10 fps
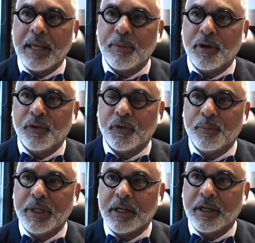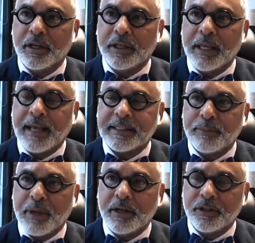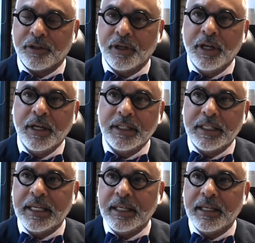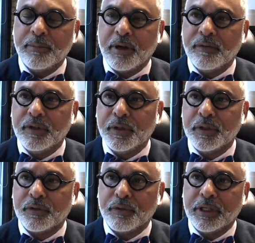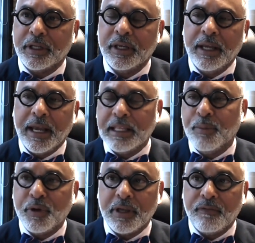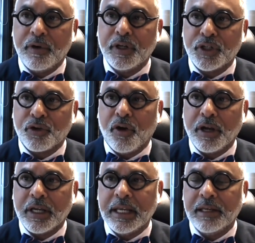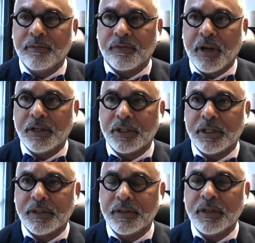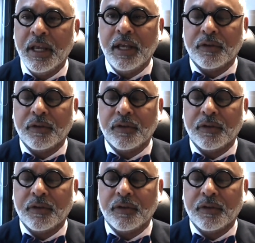bank, but also being a good asset manager. TD, in my view, is really, and they both have very strong Canadian franchises.